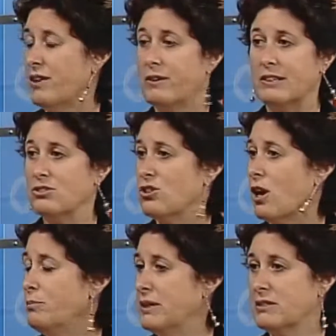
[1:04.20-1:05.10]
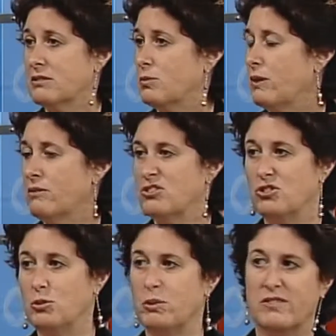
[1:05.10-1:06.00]
on various topics, whether
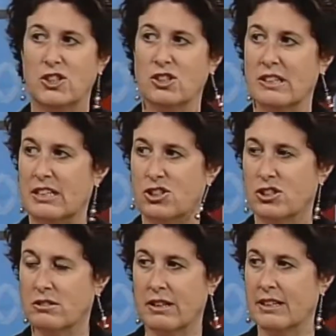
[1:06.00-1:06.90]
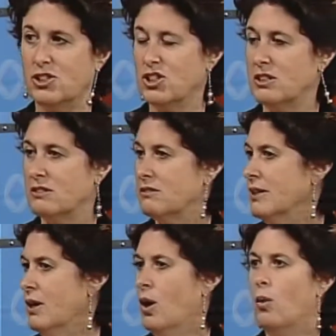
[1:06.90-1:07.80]
it's new provincial legislation and
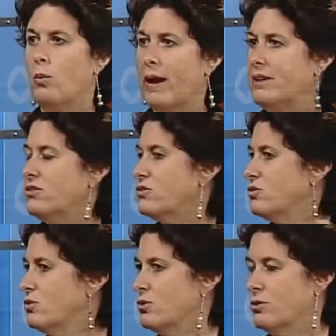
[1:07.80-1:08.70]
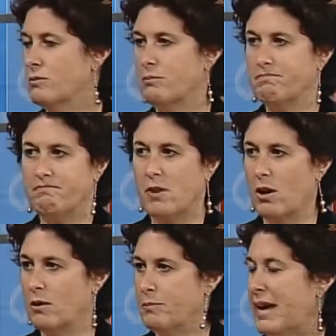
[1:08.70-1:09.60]
waste or
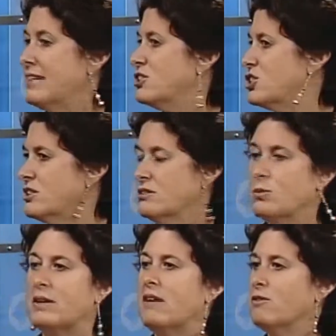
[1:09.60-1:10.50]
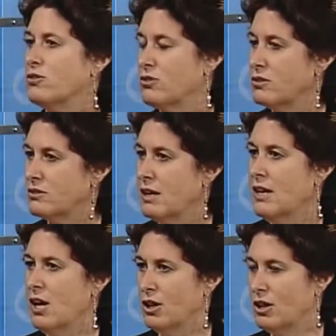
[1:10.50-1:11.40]
pensions, whatever. So there's
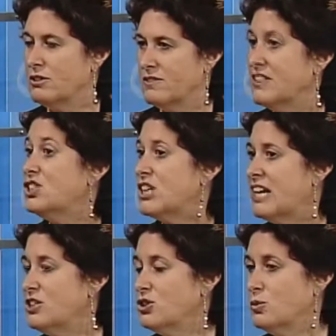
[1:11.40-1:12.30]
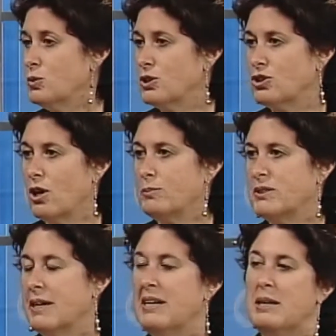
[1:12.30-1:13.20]
lots of educational
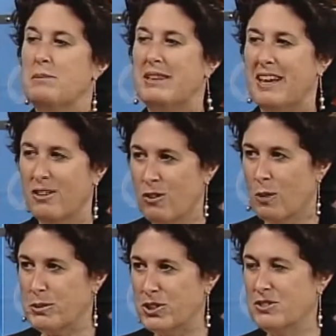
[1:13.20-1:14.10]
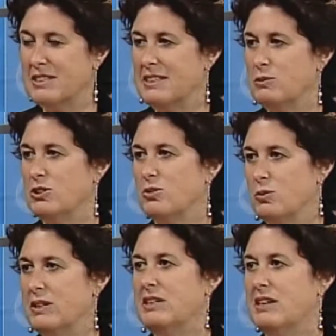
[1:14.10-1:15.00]
workshops. But the other opportunity,
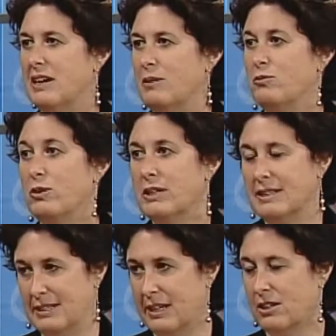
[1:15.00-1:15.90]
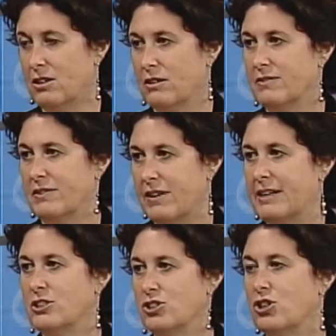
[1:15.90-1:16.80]
which we really take a lot of
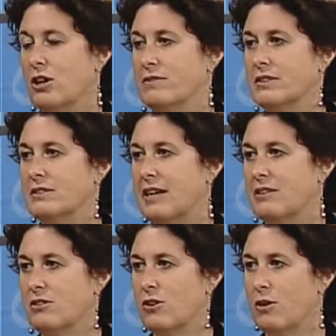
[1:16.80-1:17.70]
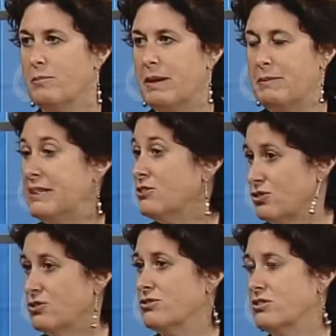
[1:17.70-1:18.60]
advantage of, is that there are
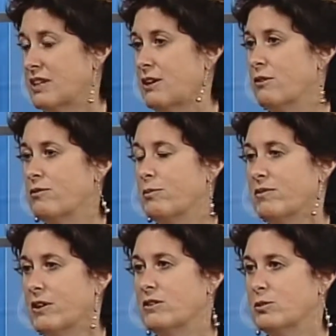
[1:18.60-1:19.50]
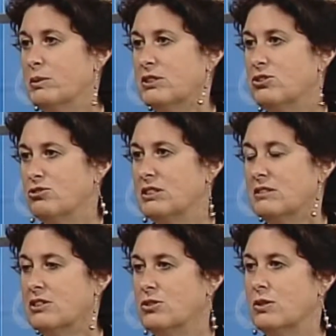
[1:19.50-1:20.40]
ministers there from the various
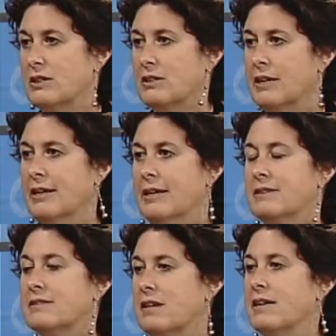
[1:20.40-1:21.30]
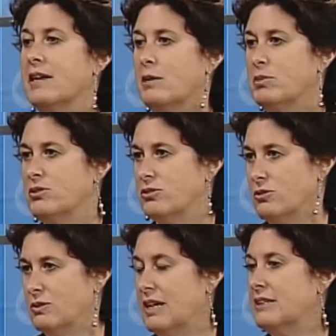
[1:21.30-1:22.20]
ministries, and you can sign up
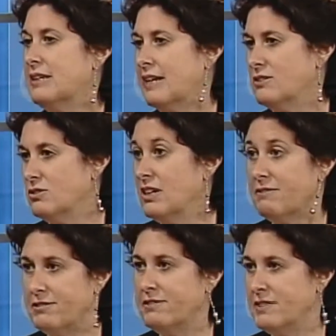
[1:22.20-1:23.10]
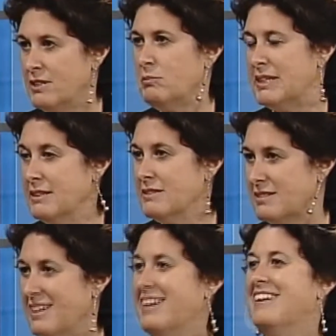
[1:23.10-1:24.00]
to delegate. So you have 15
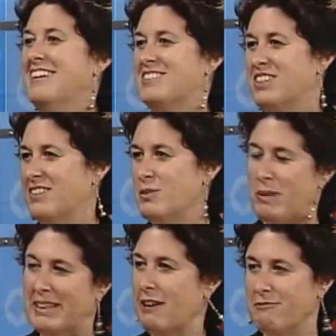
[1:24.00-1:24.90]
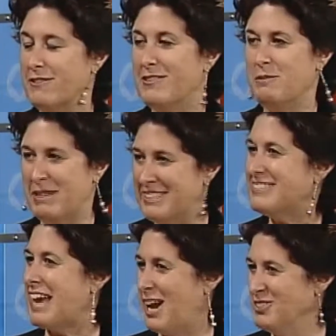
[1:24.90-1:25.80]
minutes, so you have to make that 15
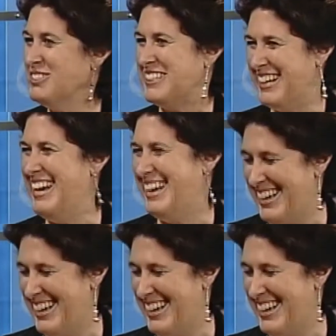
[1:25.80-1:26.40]
minutes count.